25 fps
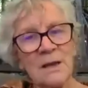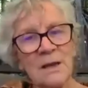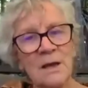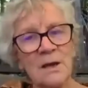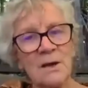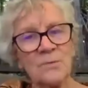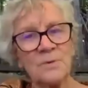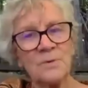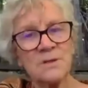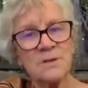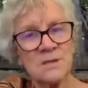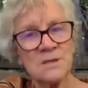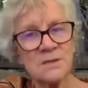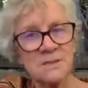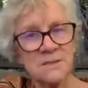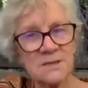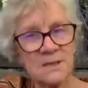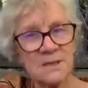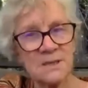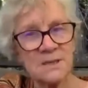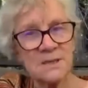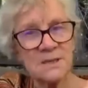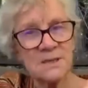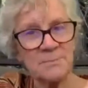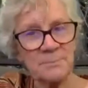which is
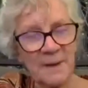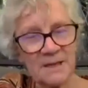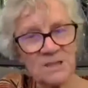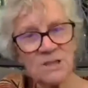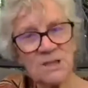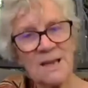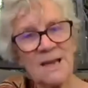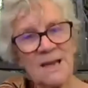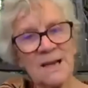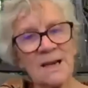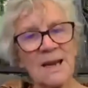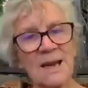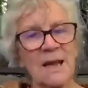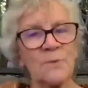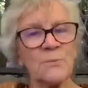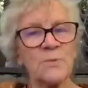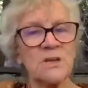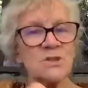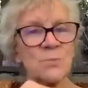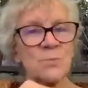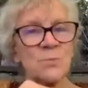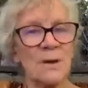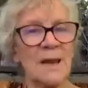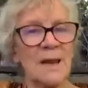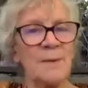in Bundjalung
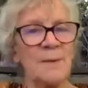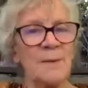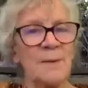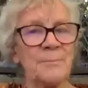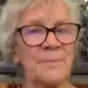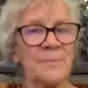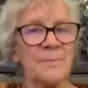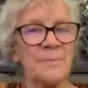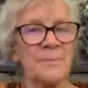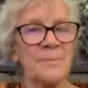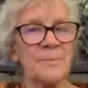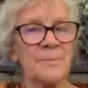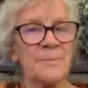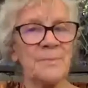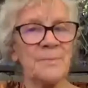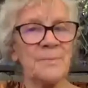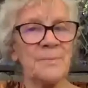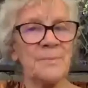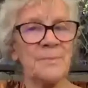language, Wollumbin,